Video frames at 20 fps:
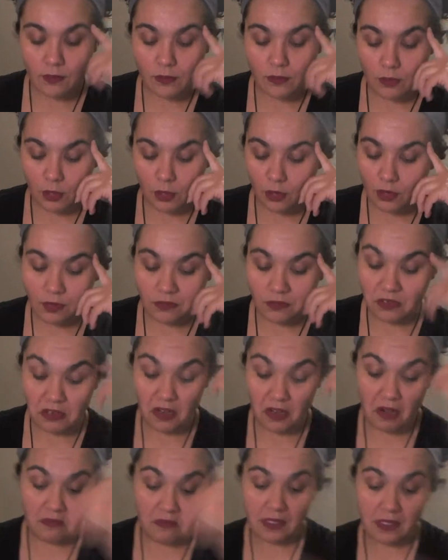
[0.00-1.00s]
You're
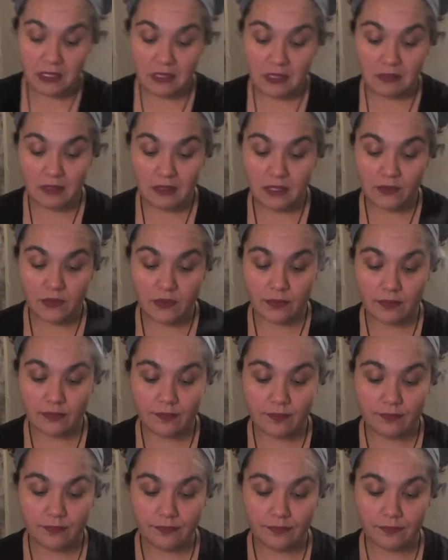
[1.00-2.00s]
not ready to leave them.
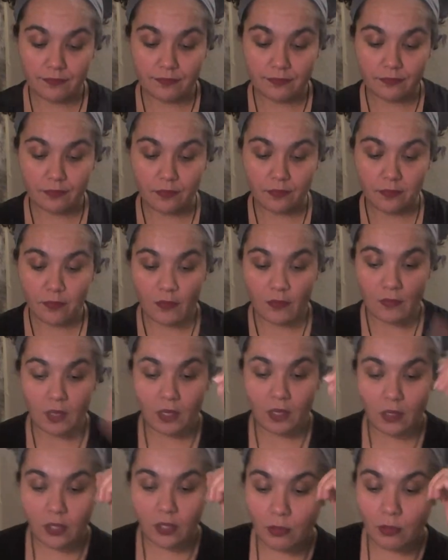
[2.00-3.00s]

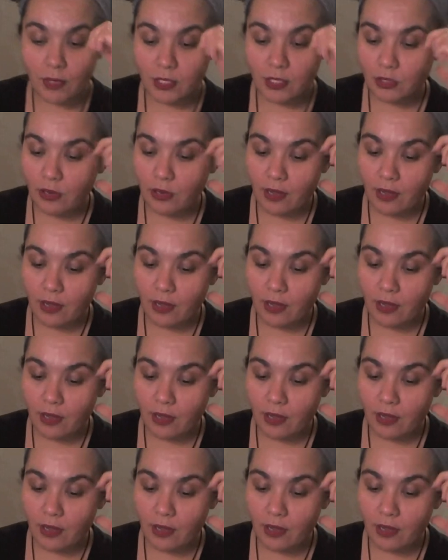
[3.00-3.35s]
You much